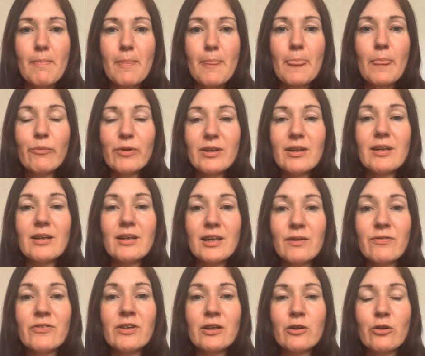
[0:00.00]
within a
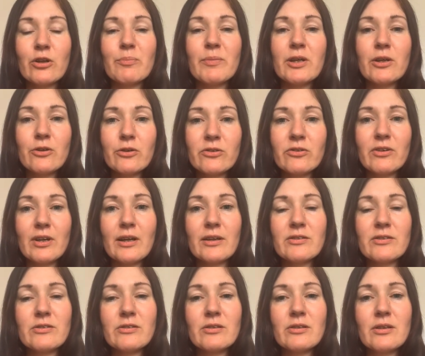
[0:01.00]
gift economy
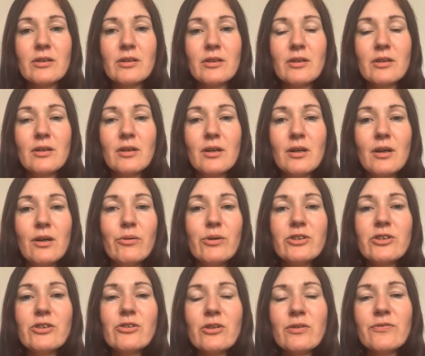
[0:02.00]
context, which is
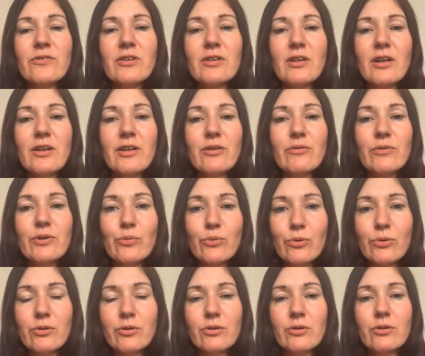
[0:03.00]
often neither
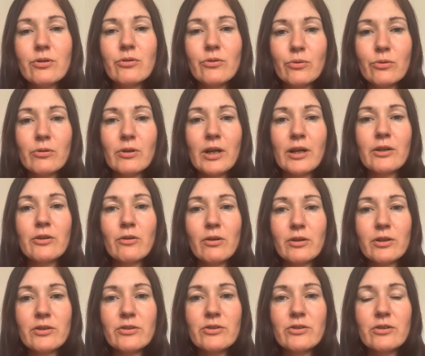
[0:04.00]
rewarded nor
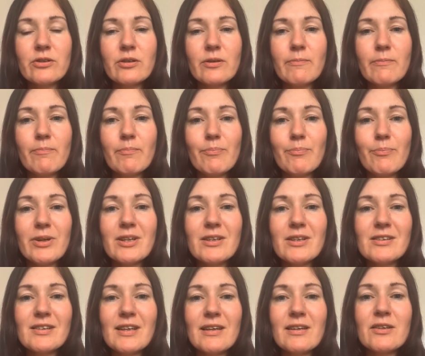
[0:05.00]
acknowledged, but
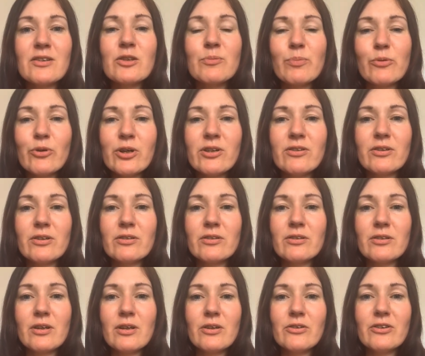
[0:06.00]
instead exploited
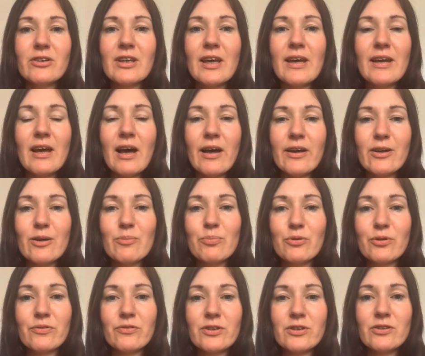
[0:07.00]
to gain higher
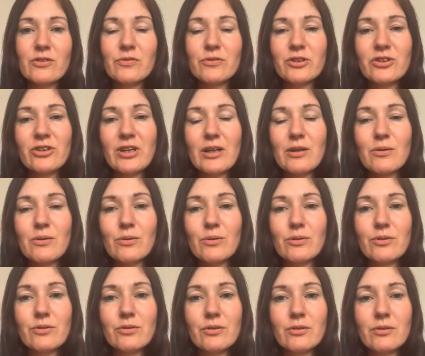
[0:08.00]
profits for
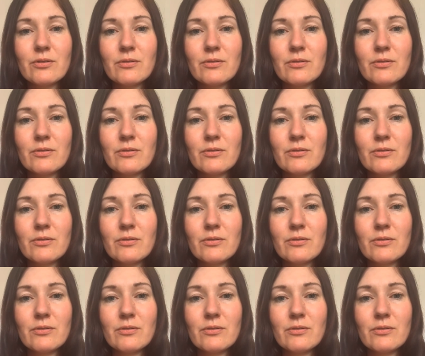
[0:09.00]
shareholders.